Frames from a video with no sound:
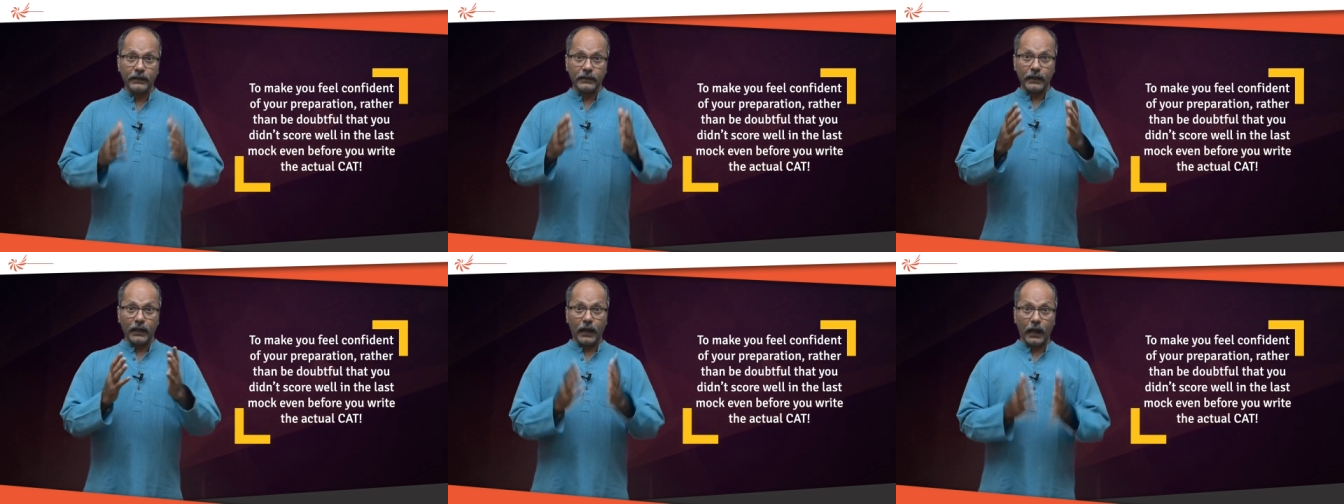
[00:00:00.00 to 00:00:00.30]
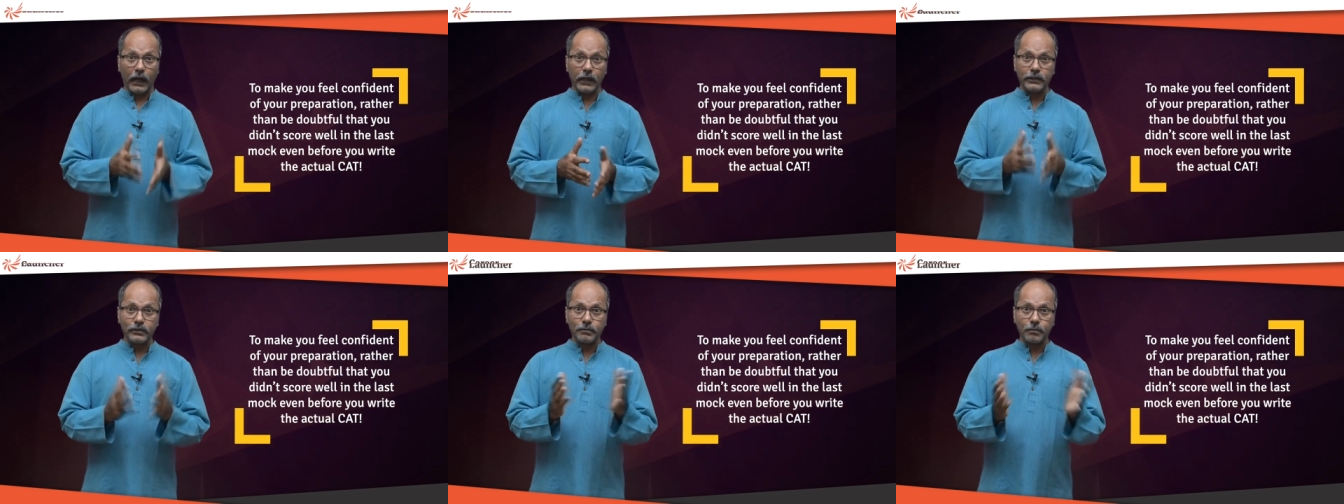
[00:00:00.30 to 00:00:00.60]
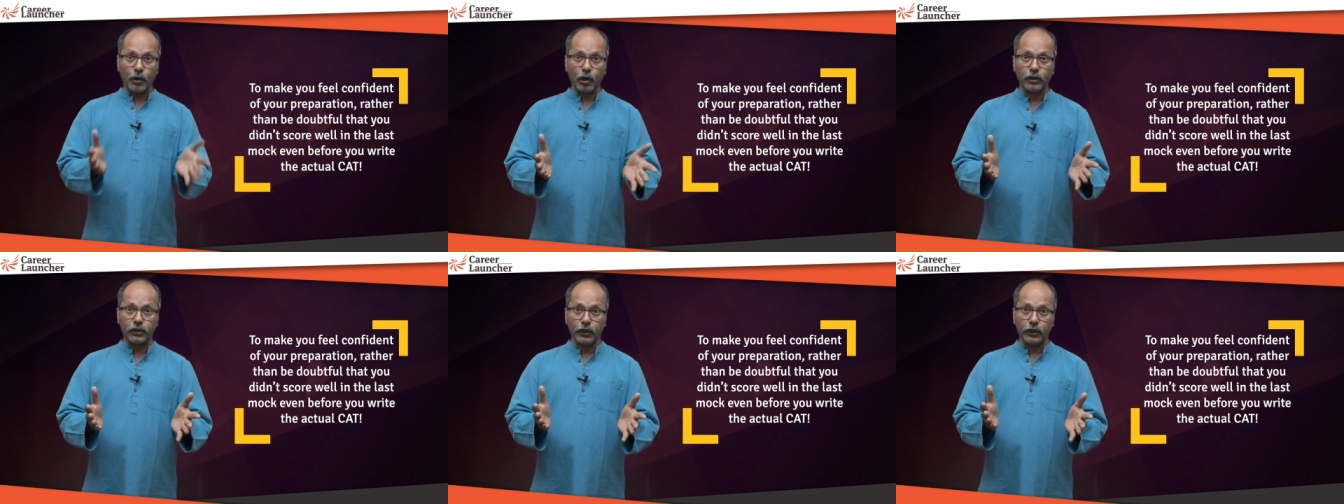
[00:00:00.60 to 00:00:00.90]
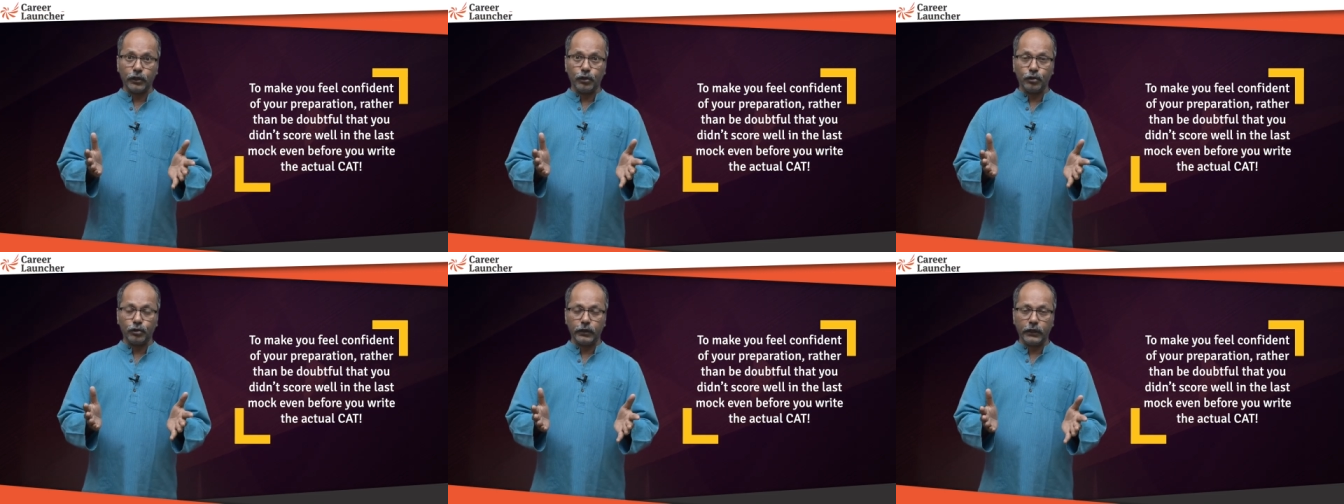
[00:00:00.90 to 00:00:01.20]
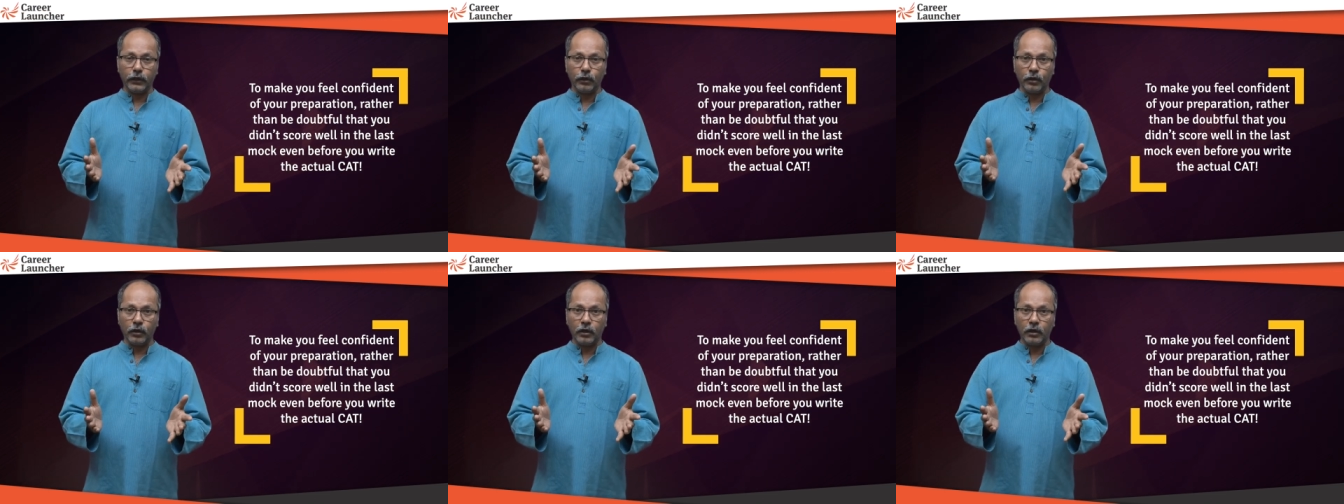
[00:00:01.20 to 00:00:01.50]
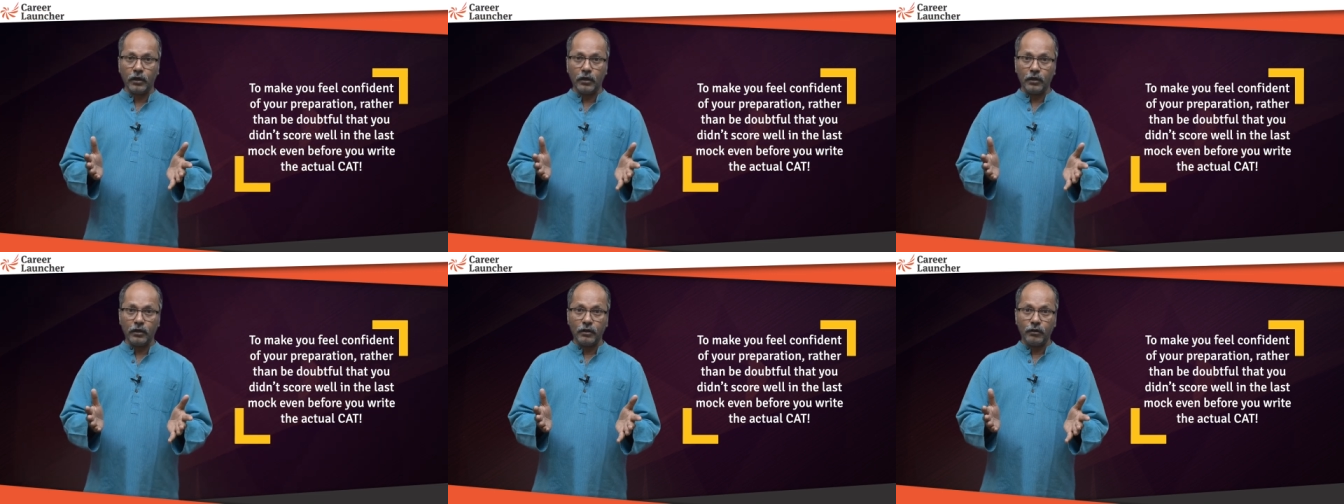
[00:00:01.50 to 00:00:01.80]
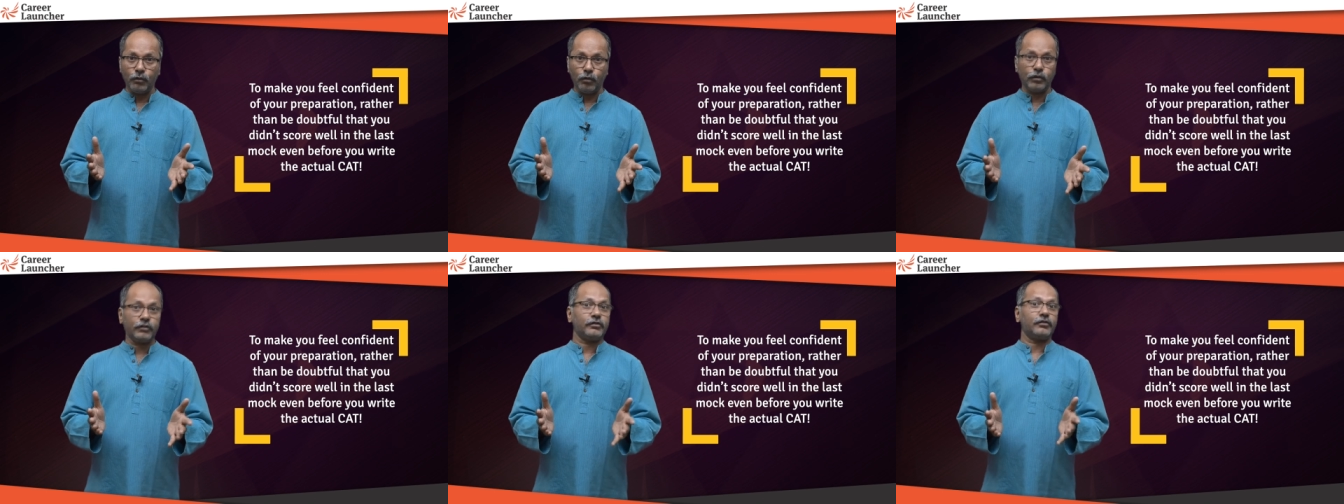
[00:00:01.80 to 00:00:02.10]
the last mock that you took
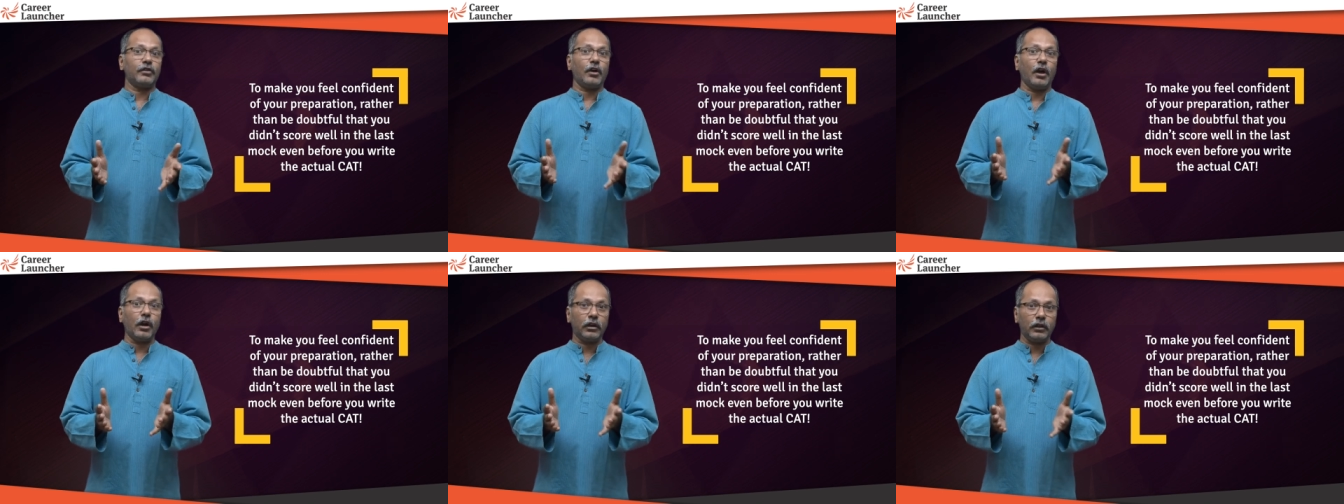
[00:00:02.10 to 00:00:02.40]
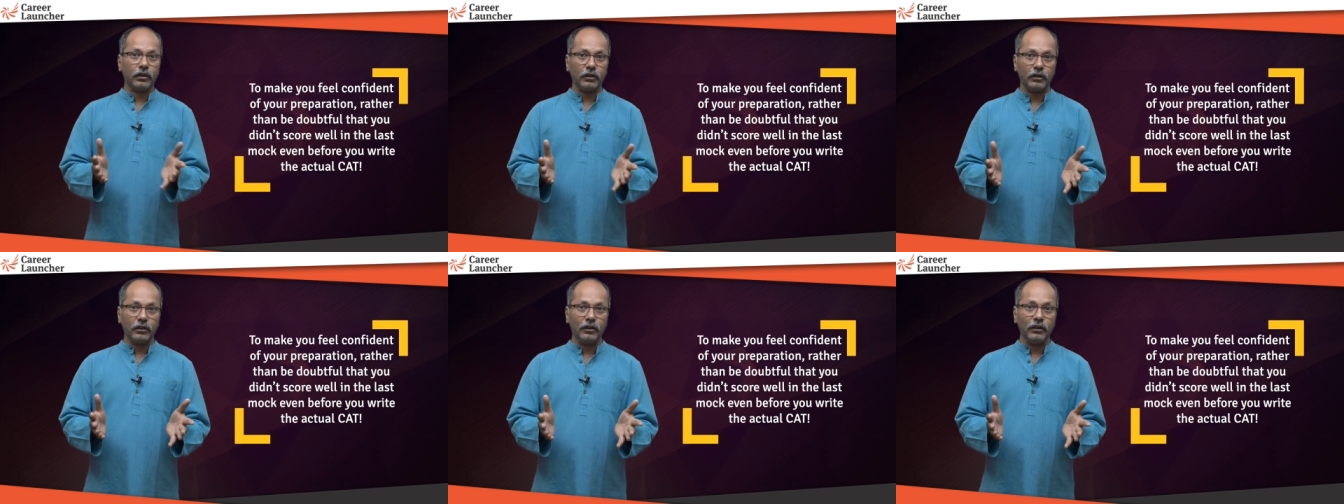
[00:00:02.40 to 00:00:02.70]
was not